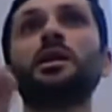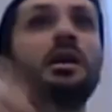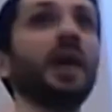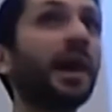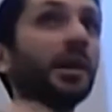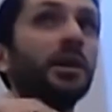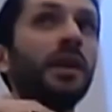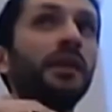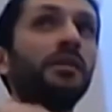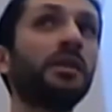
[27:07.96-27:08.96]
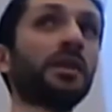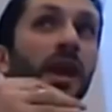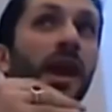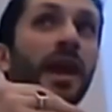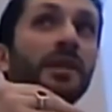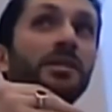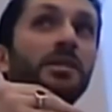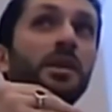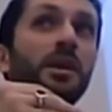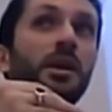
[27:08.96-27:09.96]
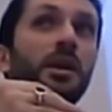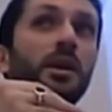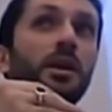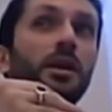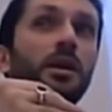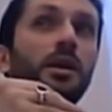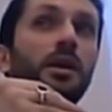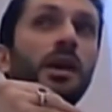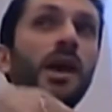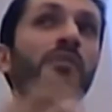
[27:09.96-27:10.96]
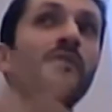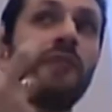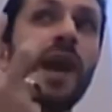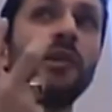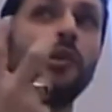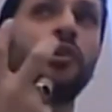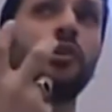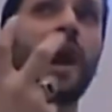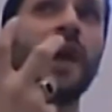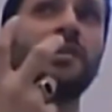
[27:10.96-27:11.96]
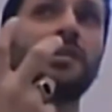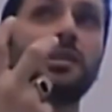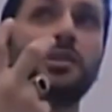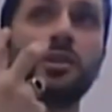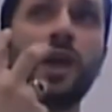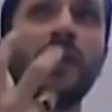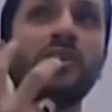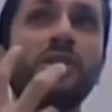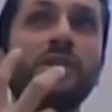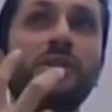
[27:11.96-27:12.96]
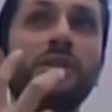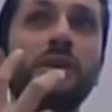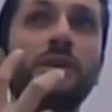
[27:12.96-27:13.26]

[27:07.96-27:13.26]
Calculate, think ahead. Have a value to your actions.